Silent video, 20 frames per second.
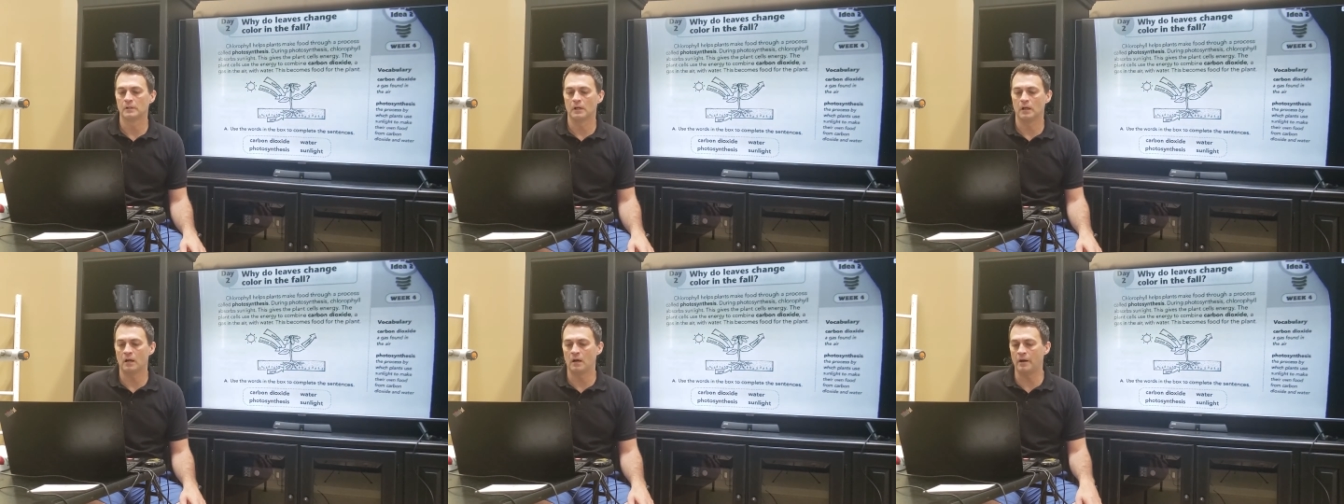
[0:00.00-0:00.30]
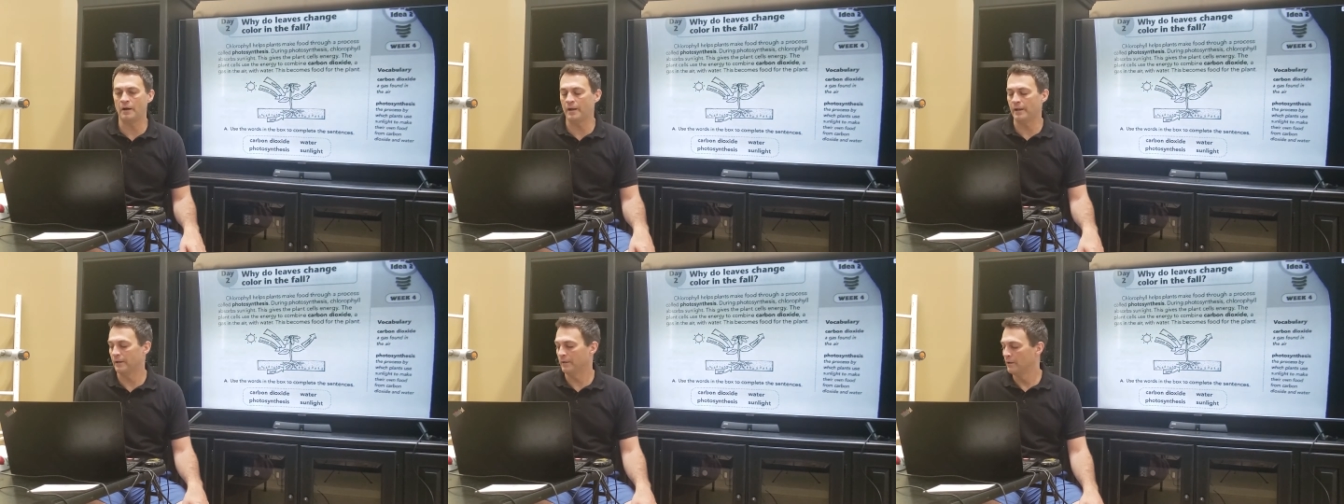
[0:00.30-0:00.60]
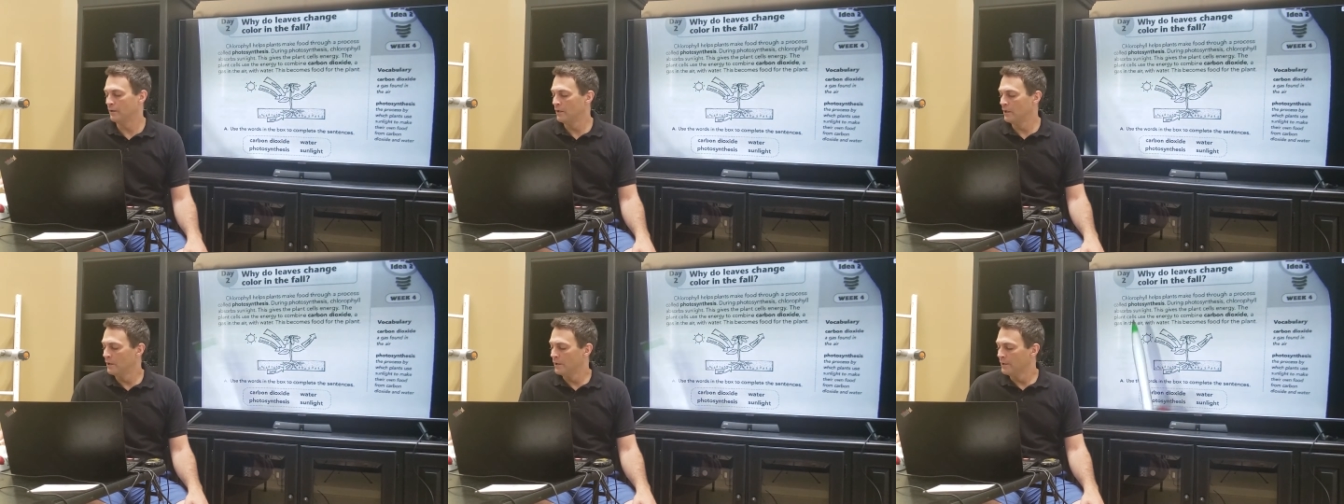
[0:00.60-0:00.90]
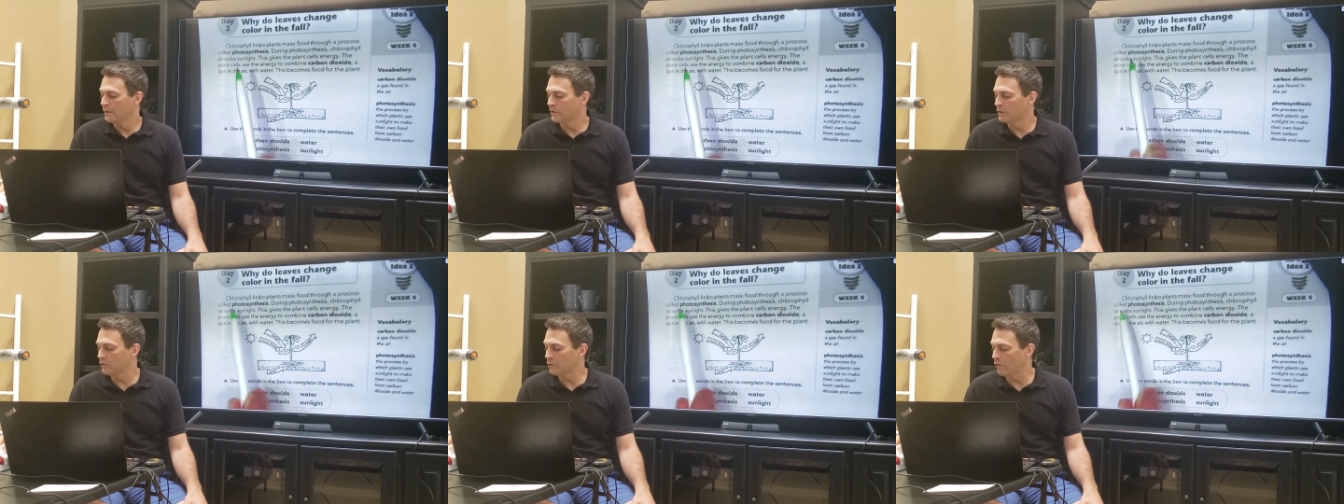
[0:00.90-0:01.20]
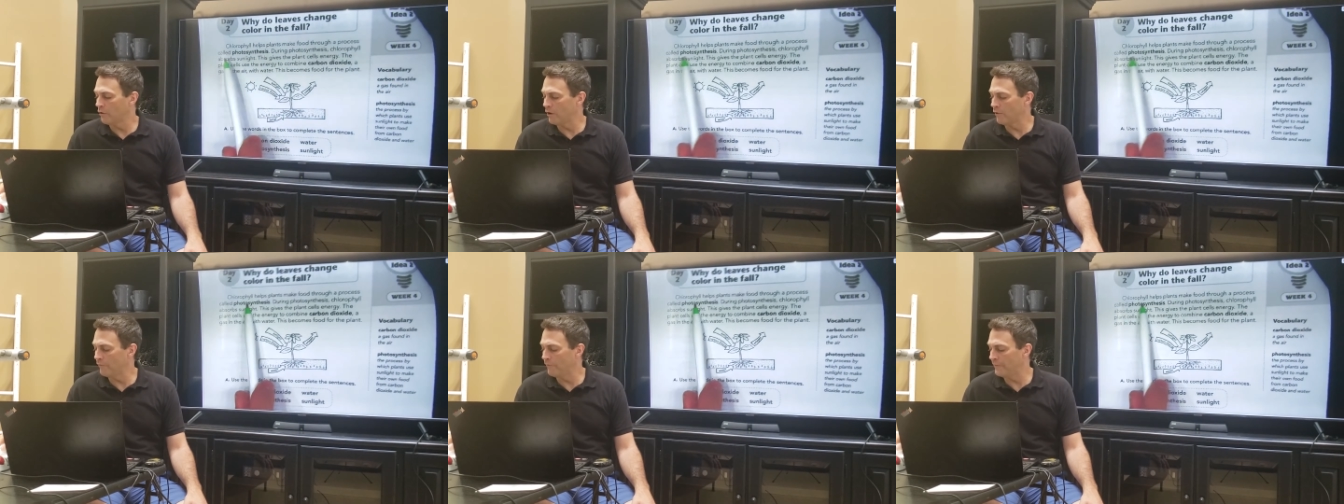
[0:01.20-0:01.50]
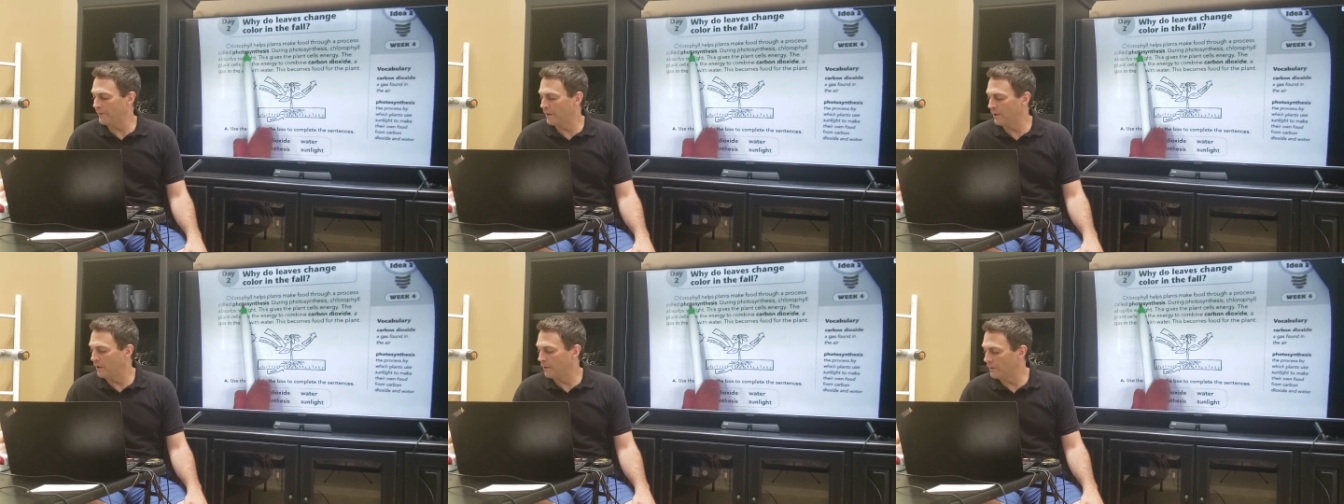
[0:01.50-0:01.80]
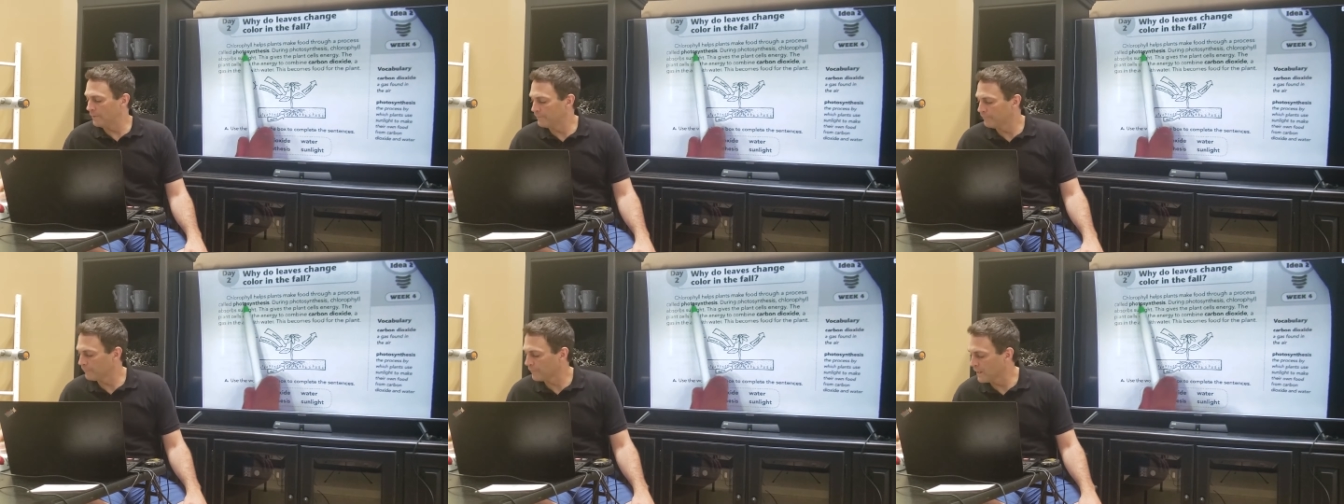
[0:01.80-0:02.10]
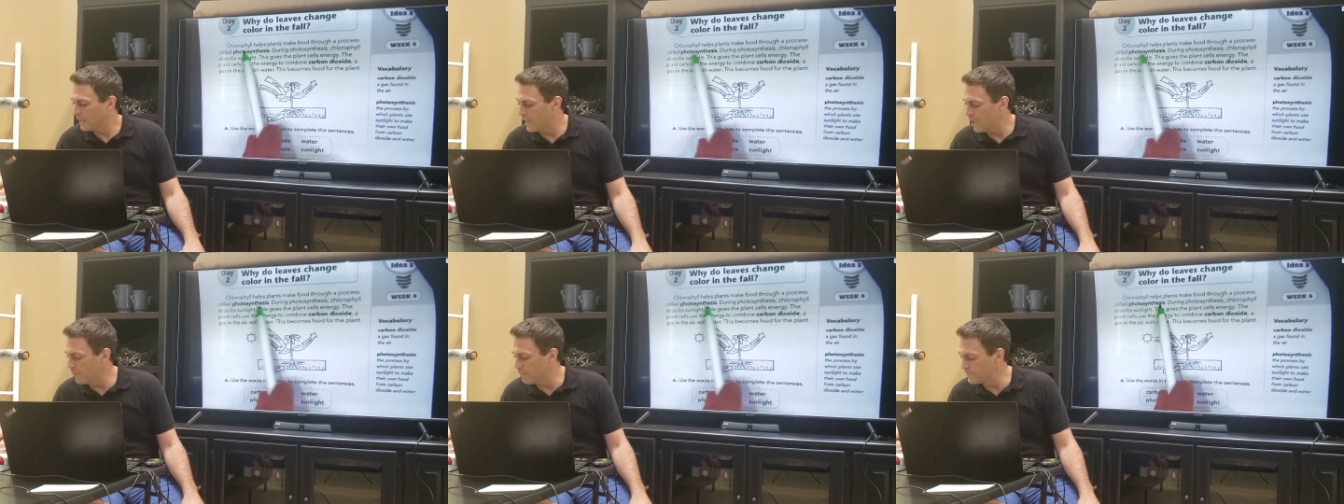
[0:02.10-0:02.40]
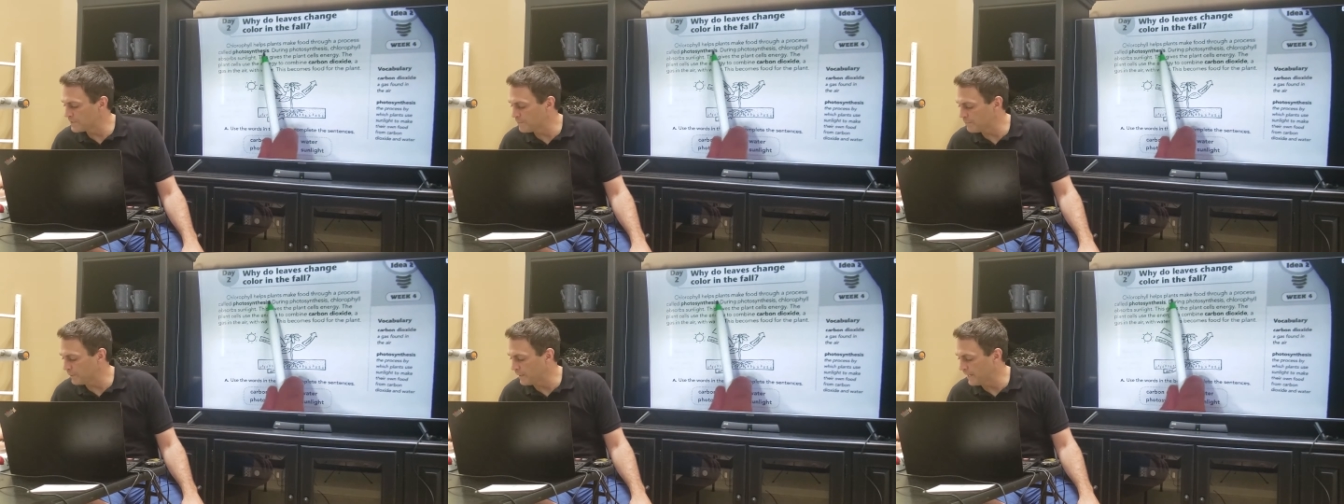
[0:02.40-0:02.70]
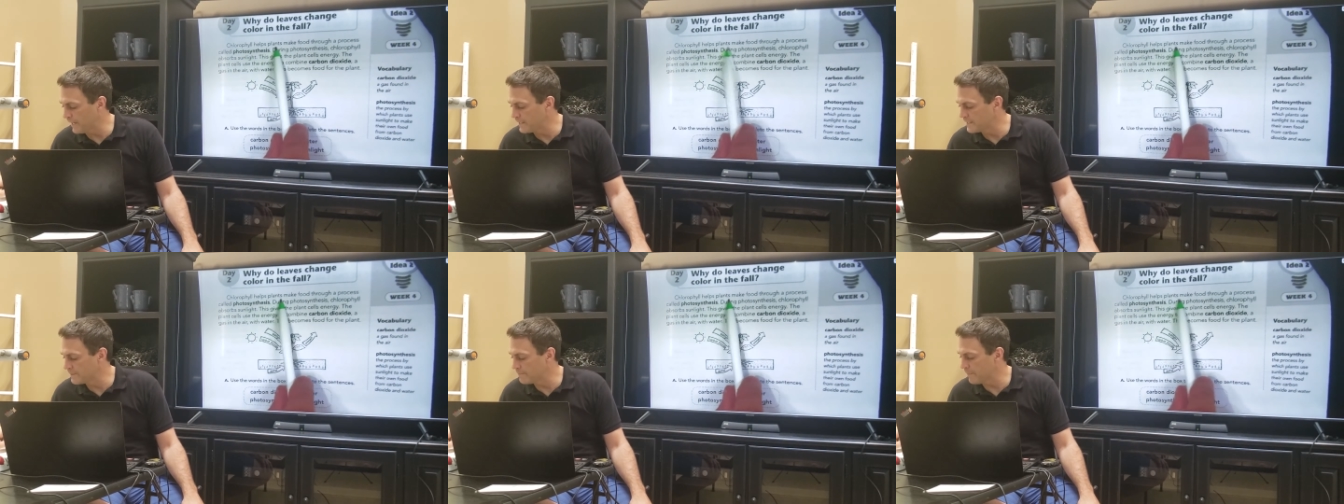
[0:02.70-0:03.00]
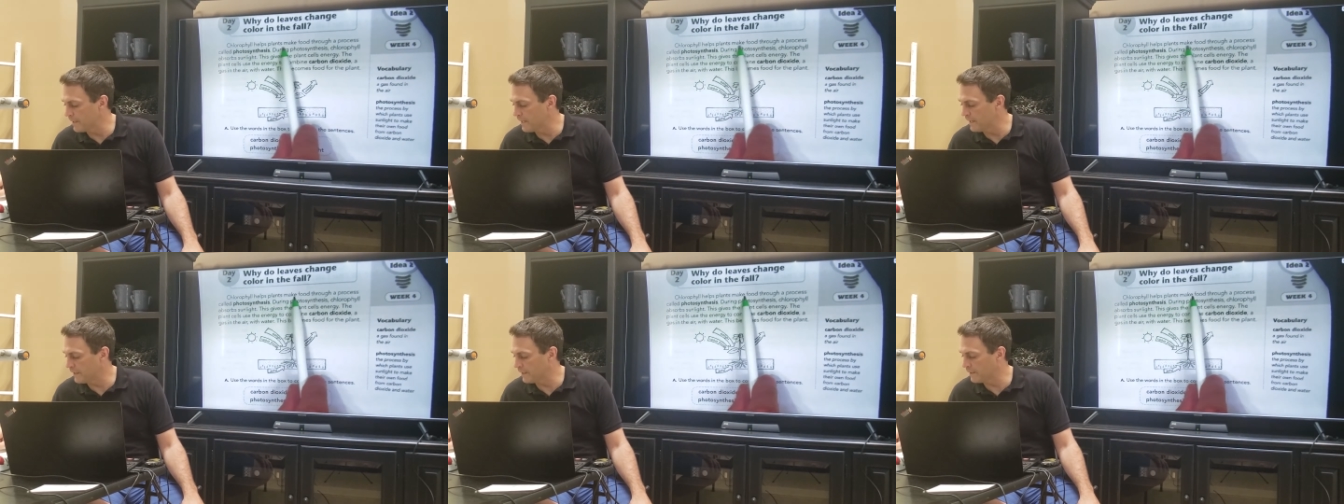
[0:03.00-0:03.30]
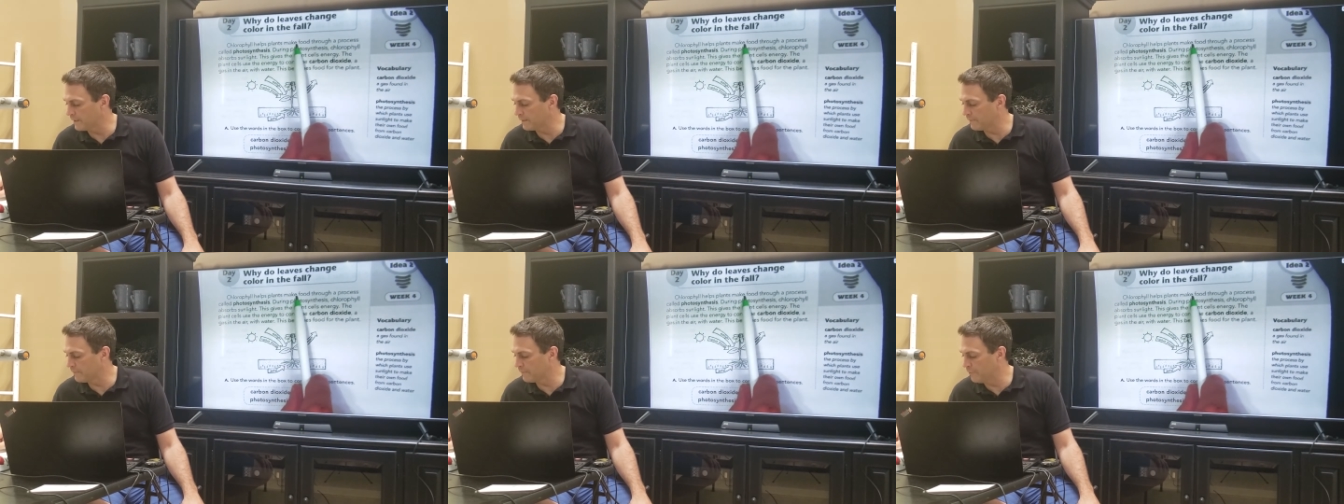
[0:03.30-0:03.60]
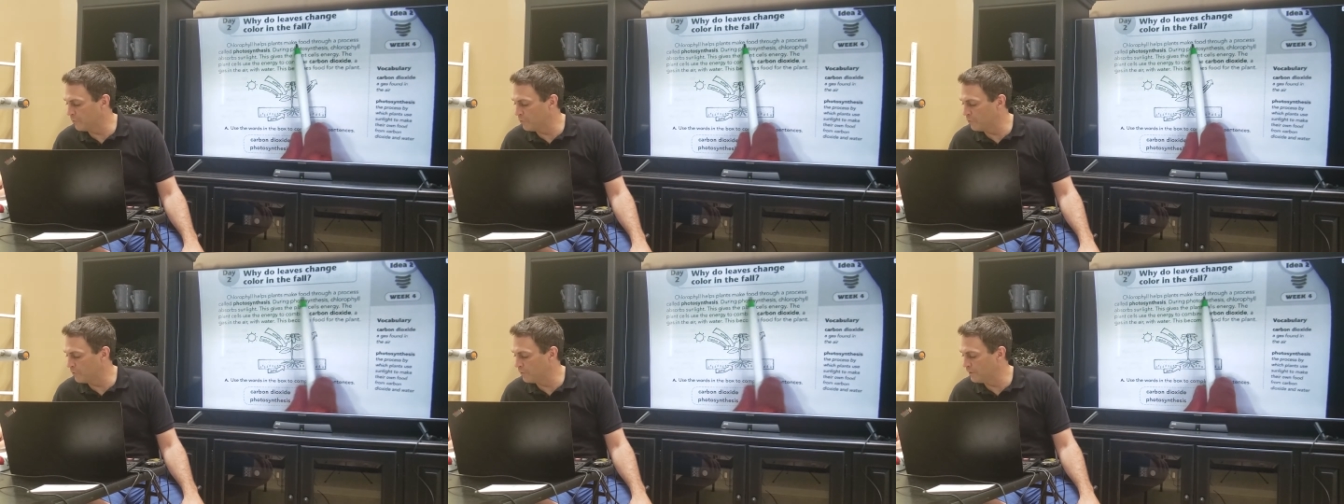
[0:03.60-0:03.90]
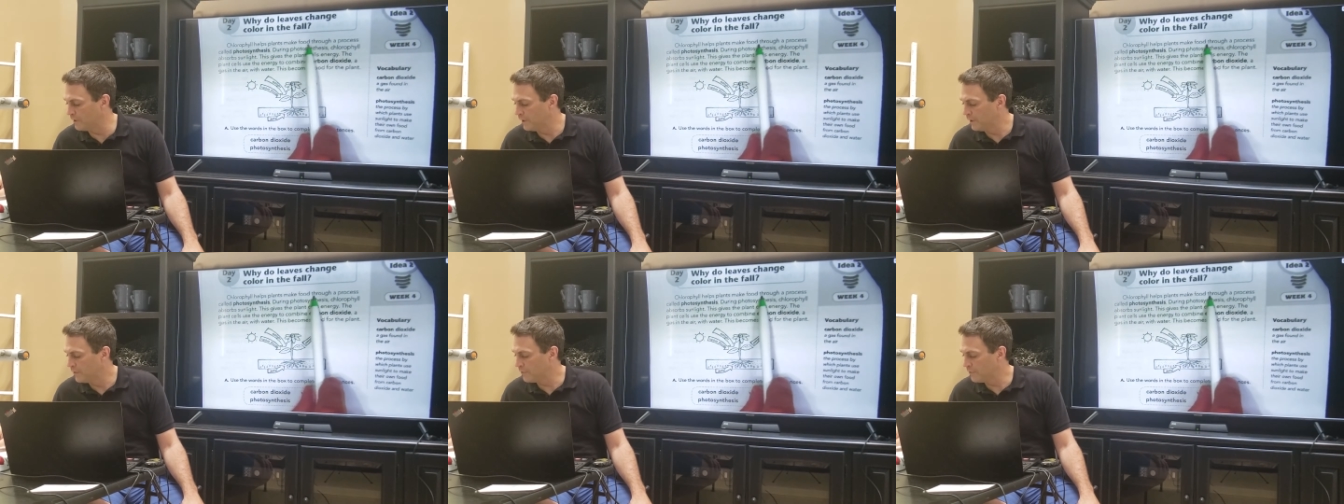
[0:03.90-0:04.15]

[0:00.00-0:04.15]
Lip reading: All right, chlorophyll helps plants make food